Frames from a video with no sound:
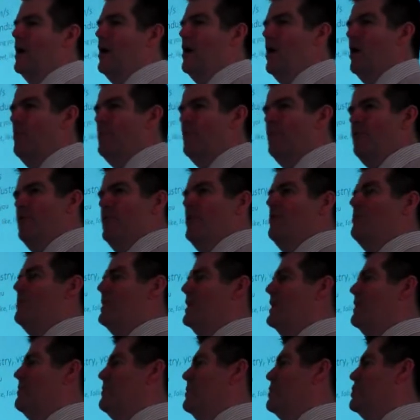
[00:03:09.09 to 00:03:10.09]
I'm a firm
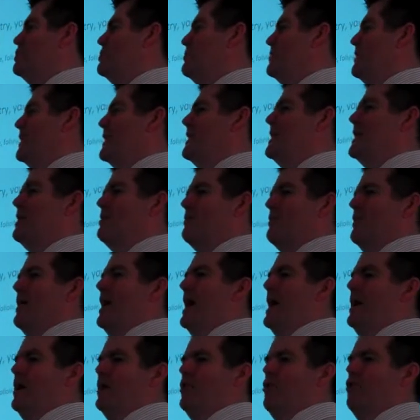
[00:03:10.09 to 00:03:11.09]
believer you should be a giver
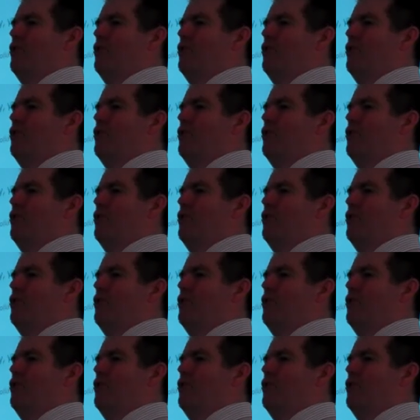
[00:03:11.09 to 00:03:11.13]
and a